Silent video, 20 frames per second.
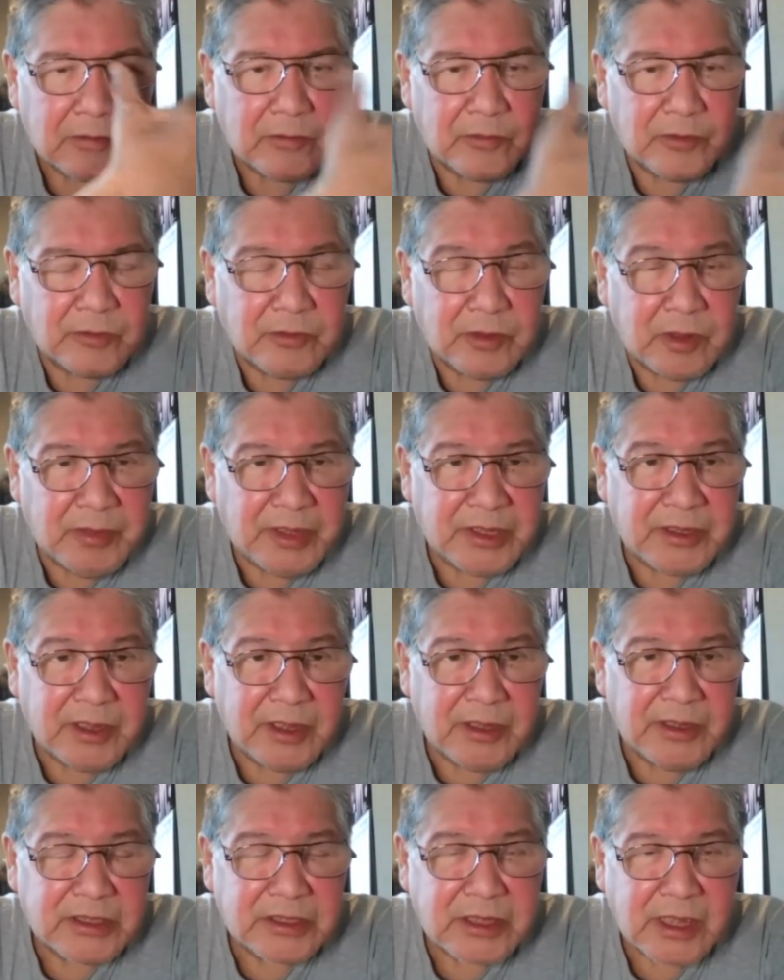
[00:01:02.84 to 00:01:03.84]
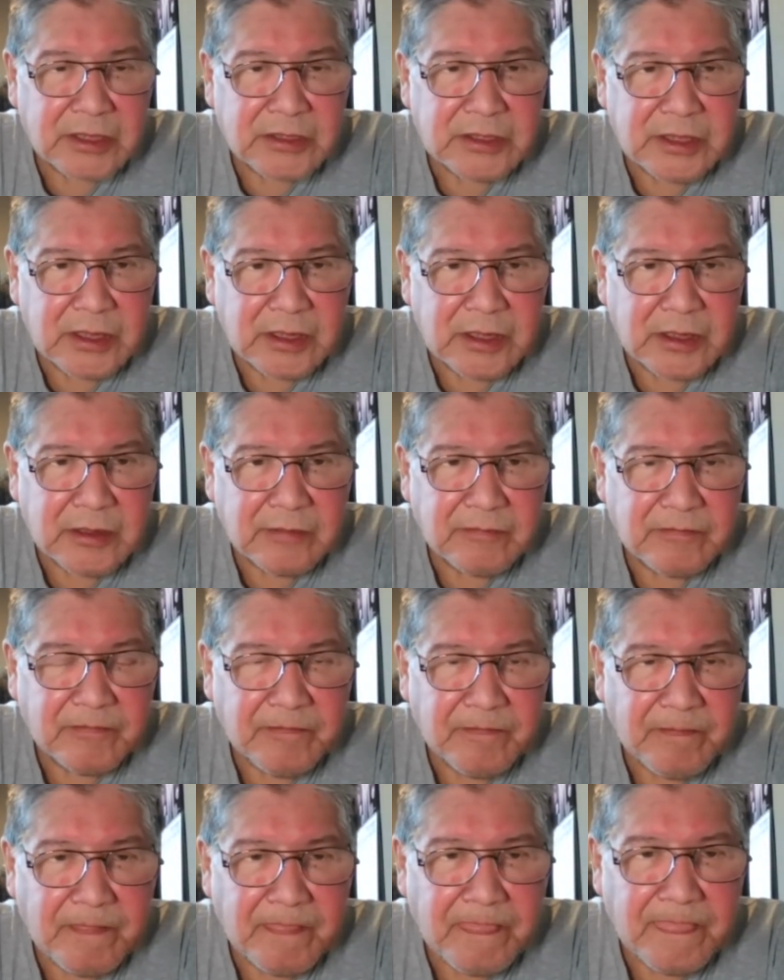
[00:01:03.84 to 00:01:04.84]
we're going to be discussing uh,
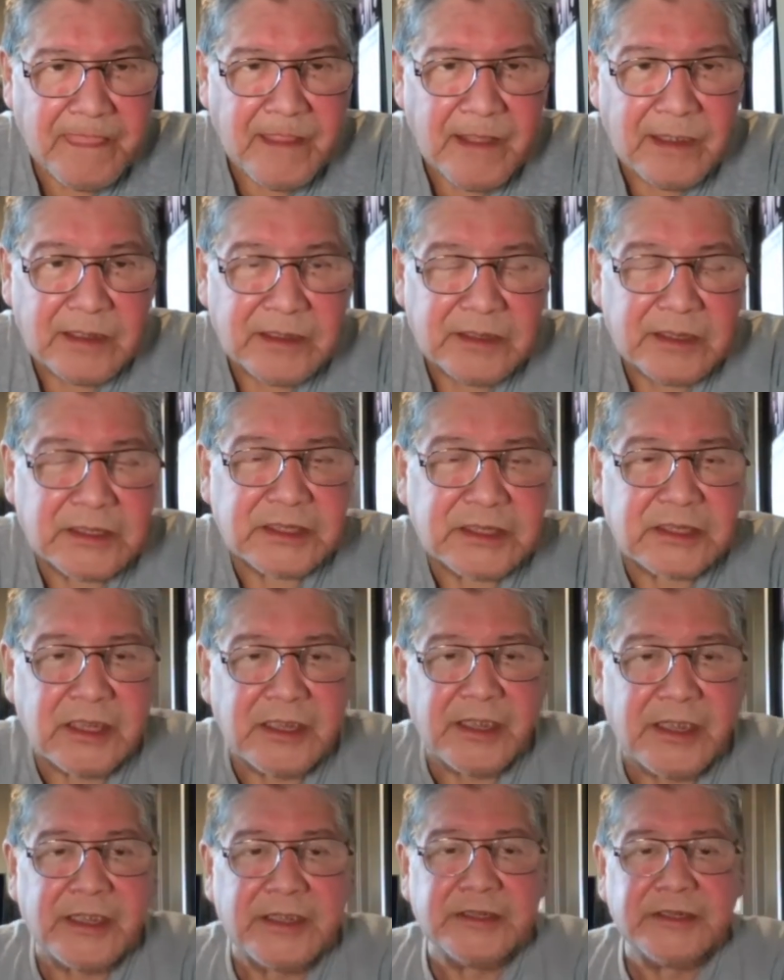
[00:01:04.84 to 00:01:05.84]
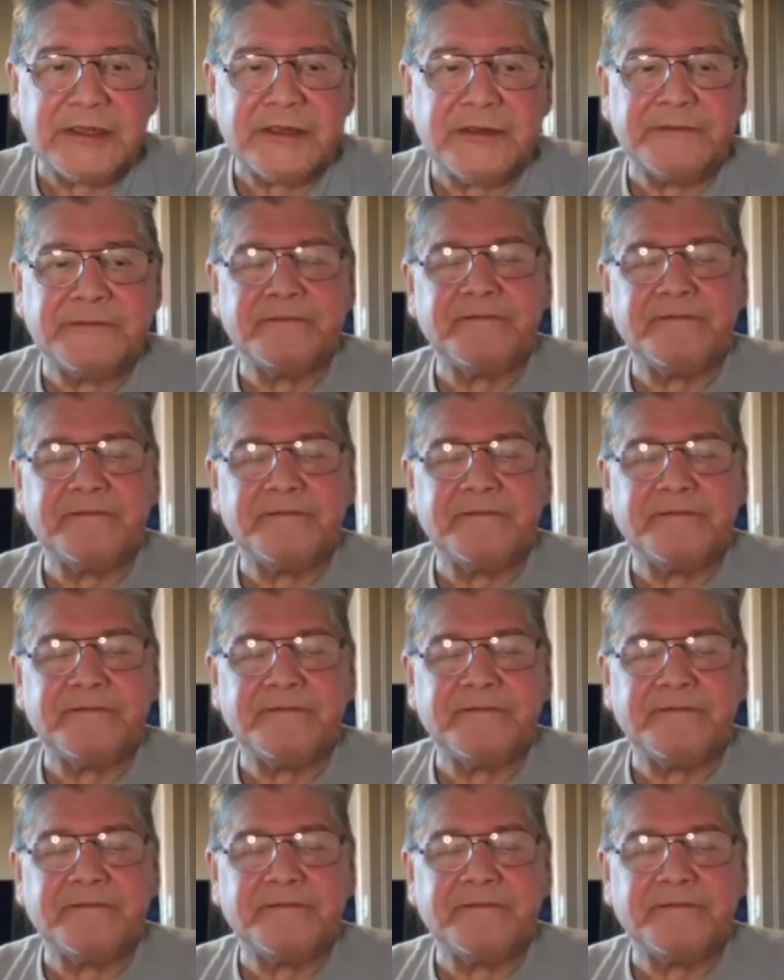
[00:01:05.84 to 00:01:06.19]
the stars.